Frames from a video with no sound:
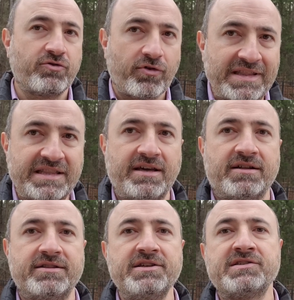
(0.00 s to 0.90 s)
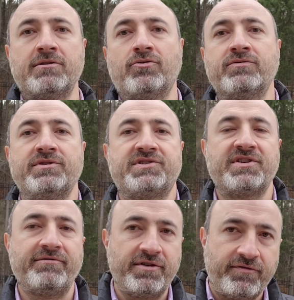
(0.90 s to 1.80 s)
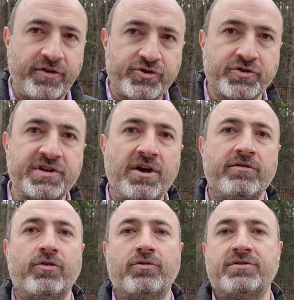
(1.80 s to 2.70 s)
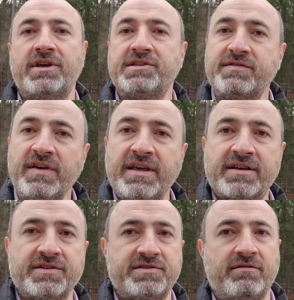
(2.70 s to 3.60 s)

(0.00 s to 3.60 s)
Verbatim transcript: greatly on this, along with safety features for its vehicles.